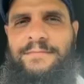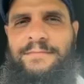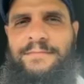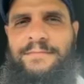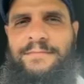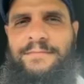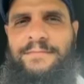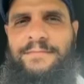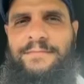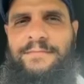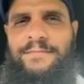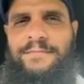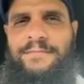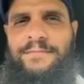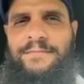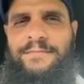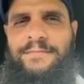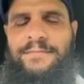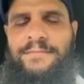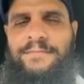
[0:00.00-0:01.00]

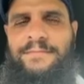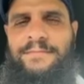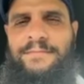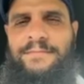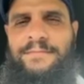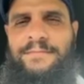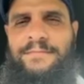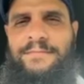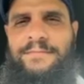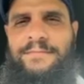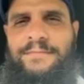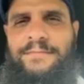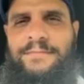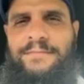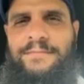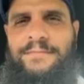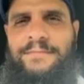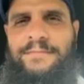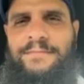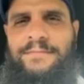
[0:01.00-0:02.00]

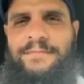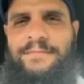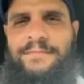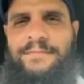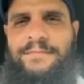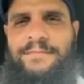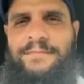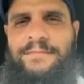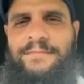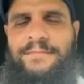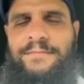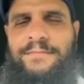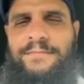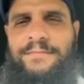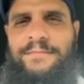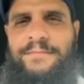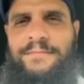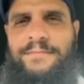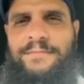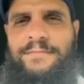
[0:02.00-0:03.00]

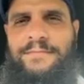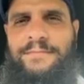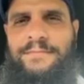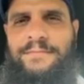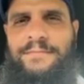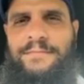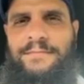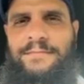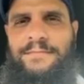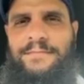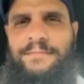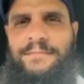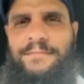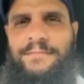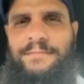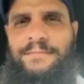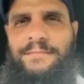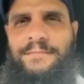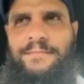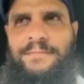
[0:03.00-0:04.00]

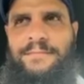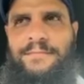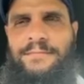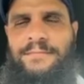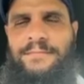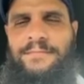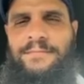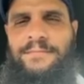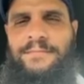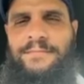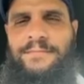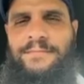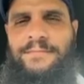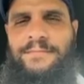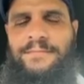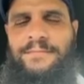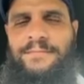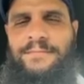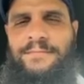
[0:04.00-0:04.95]
(silent)